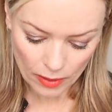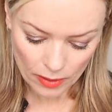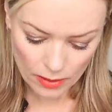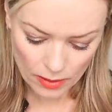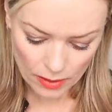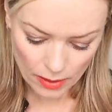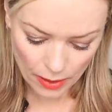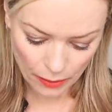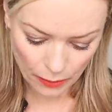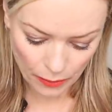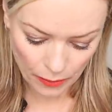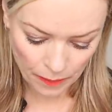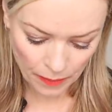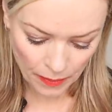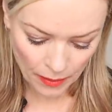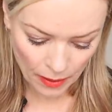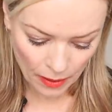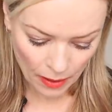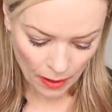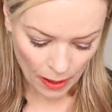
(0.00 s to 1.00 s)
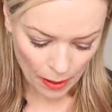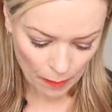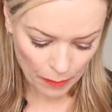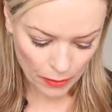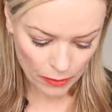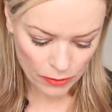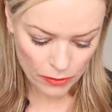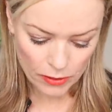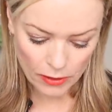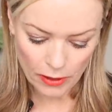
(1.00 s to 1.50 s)
So I'm
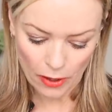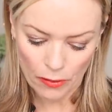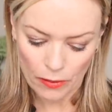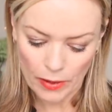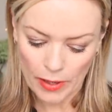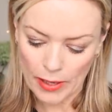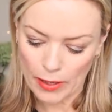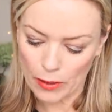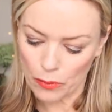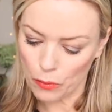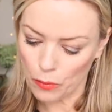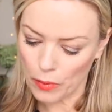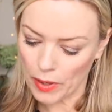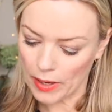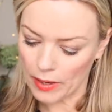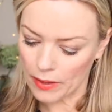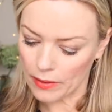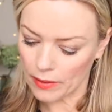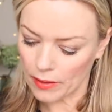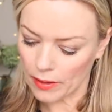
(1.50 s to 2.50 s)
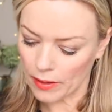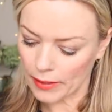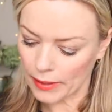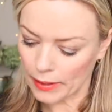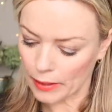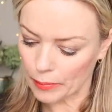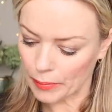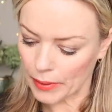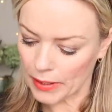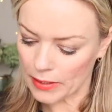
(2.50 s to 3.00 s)
going to go in with a
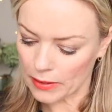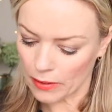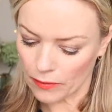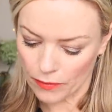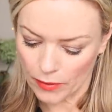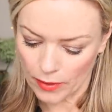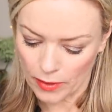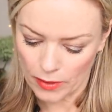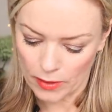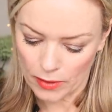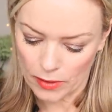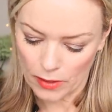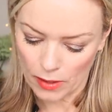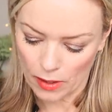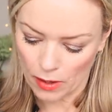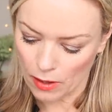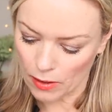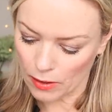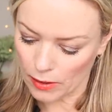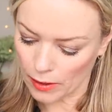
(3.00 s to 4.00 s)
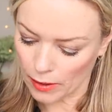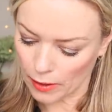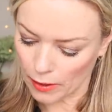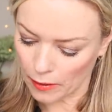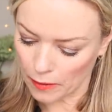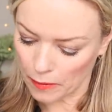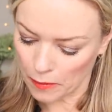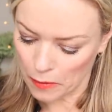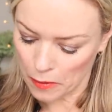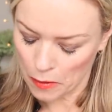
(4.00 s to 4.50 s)
little bit of the
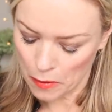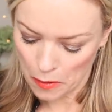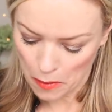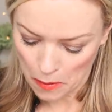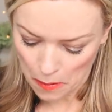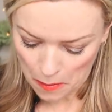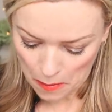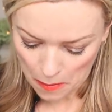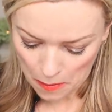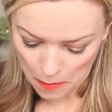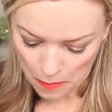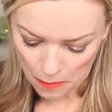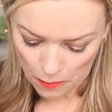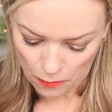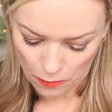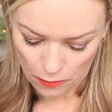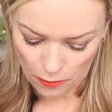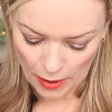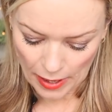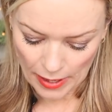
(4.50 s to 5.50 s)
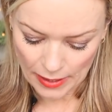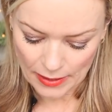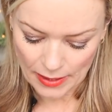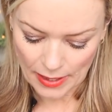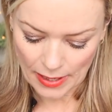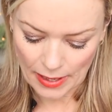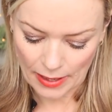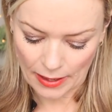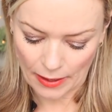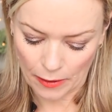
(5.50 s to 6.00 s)
darker red
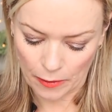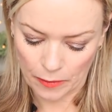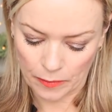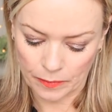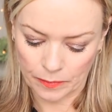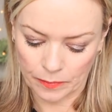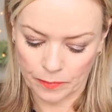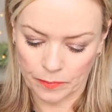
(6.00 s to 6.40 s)
here,